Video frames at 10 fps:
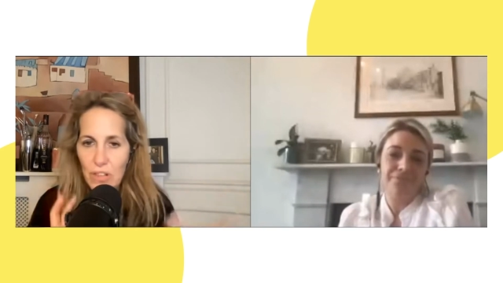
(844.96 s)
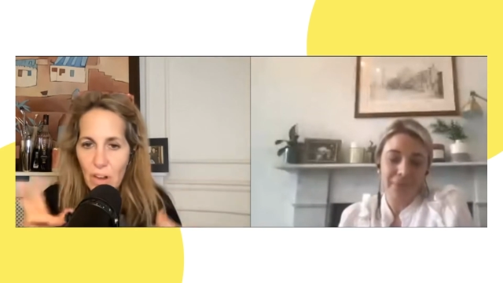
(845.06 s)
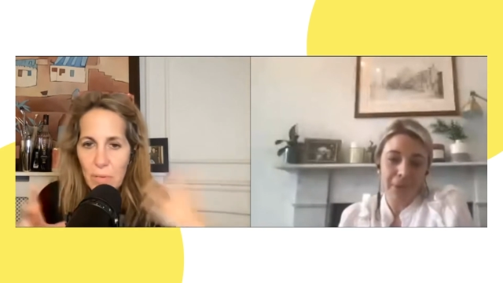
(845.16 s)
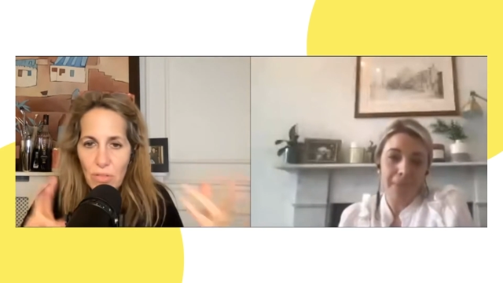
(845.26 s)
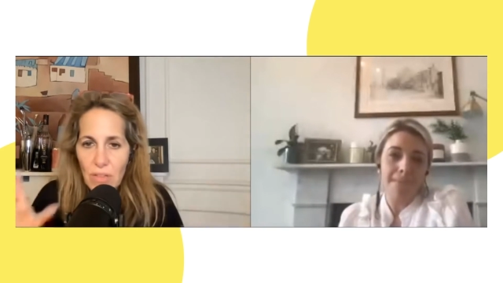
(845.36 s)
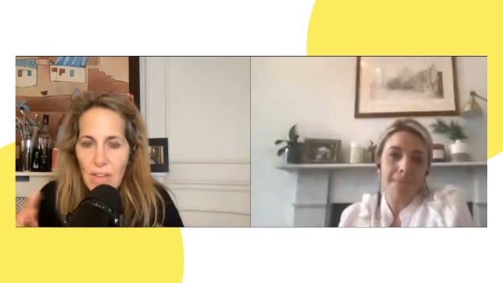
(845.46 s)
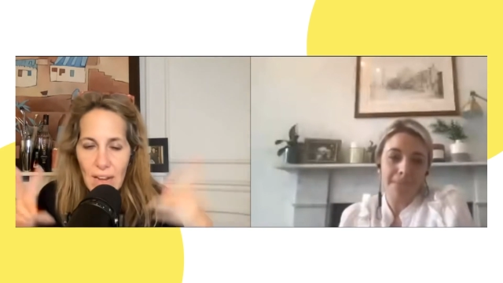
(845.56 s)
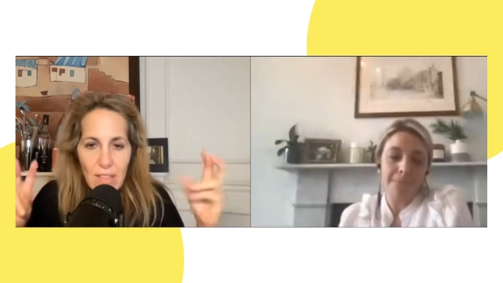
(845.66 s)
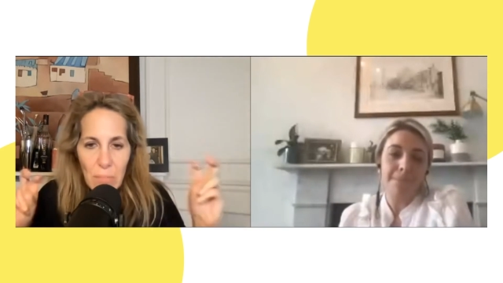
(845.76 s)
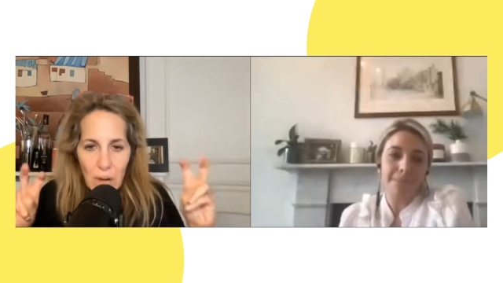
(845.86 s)
Speaker 1: Talk me through the
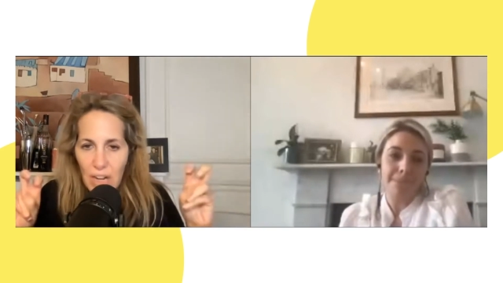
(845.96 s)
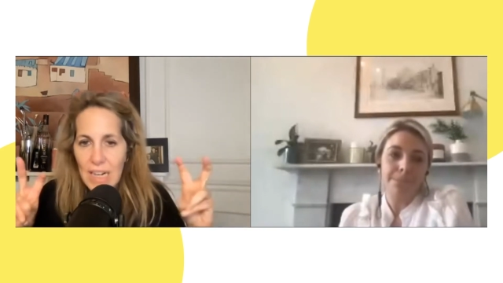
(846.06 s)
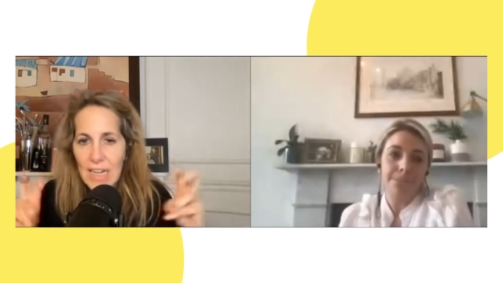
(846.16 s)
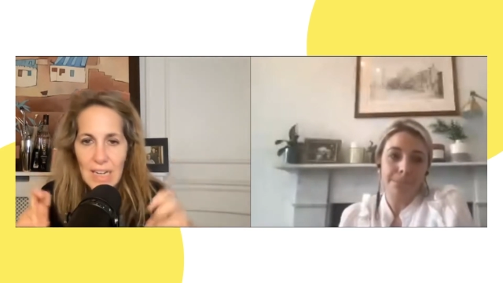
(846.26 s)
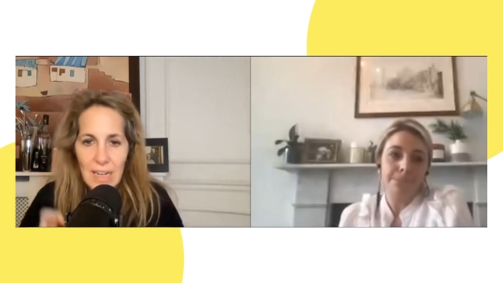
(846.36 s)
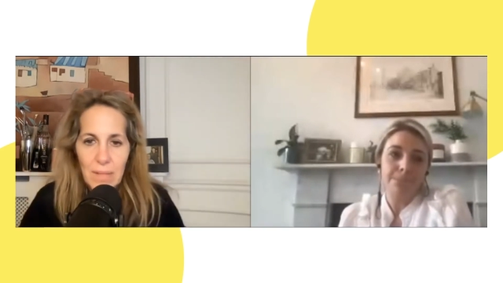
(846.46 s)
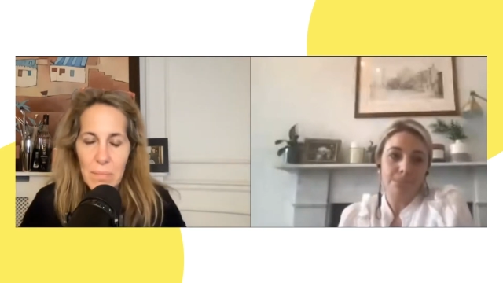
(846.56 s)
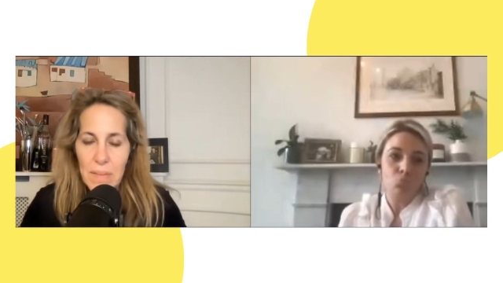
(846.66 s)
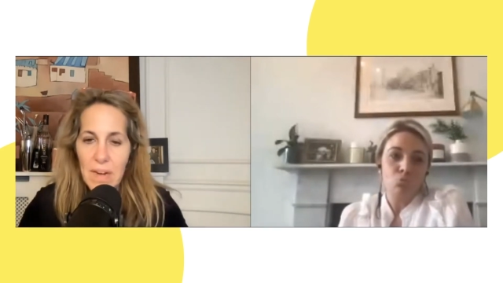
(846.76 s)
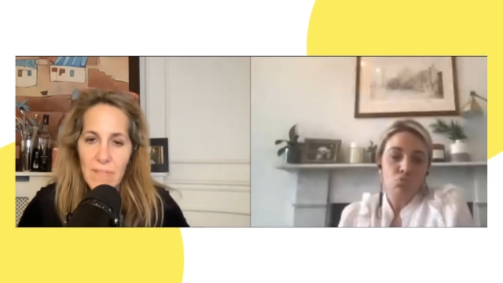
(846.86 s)
kind of the marketing
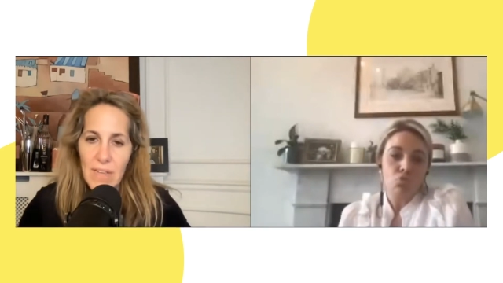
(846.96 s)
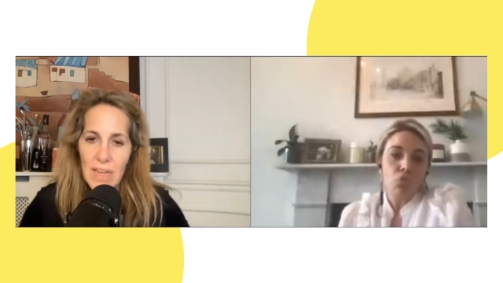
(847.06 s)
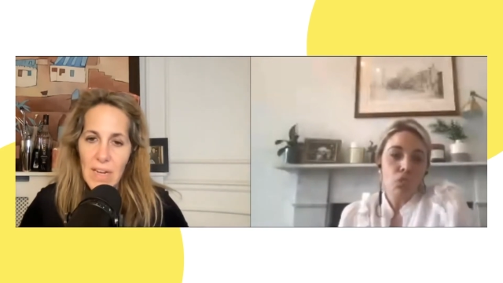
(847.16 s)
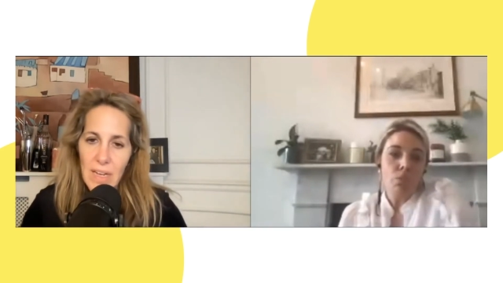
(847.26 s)
bit of it.